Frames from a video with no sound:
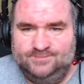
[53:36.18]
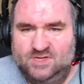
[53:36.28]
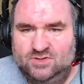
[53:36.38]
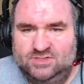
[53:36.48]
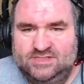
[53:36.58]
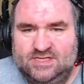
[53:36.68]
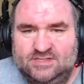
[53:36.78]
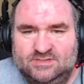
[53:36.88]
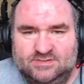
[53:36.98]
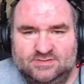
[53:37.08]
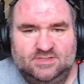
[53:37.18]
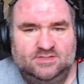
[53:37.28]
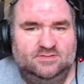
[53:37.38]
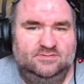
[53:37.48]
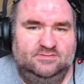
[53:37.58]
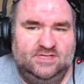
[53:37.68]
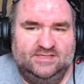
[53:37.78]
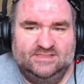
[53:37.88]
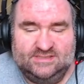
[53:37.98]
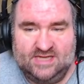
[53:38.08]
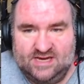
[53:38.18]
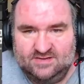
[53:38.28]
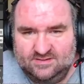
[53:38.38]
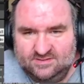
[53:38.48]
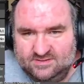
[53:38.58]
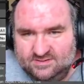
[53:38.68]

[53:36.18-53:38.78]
go to the other. So you got this tile,